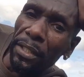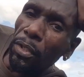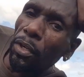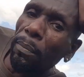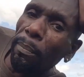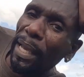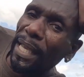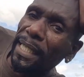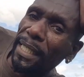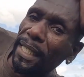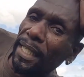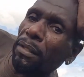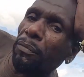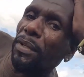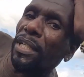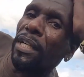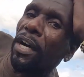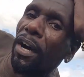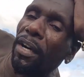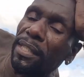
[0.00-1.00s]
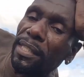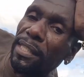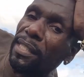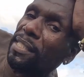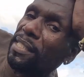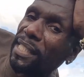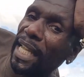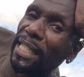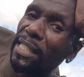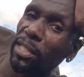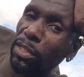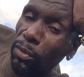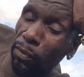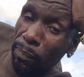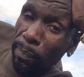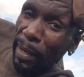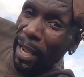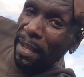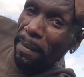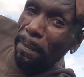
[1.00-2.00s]
that you're making regarding the status
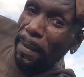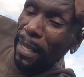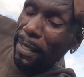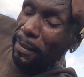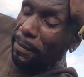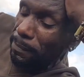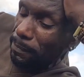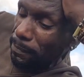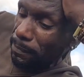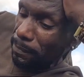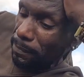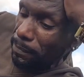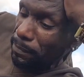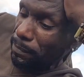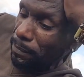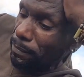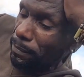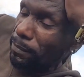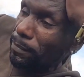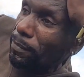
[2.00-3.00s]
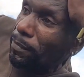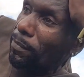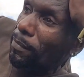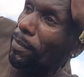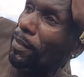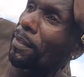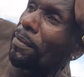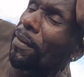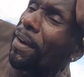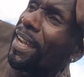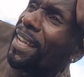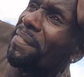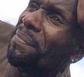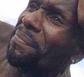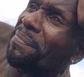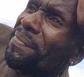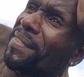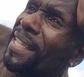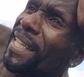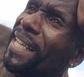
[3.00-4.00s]
of black men, right?